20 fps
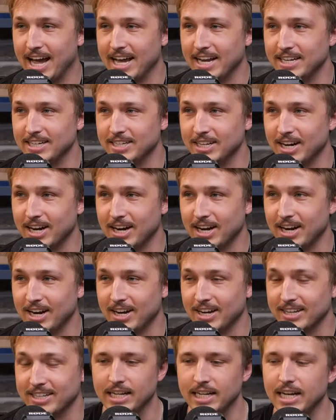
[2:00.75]
And
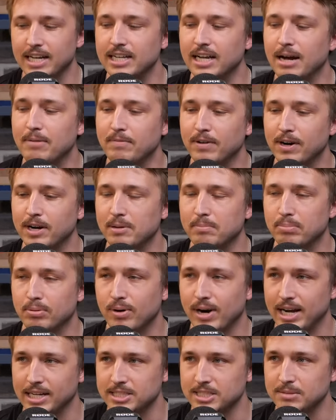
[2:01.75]
uh, it, it, I'm very
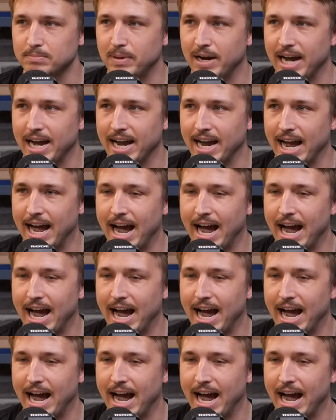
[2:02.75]
impressed by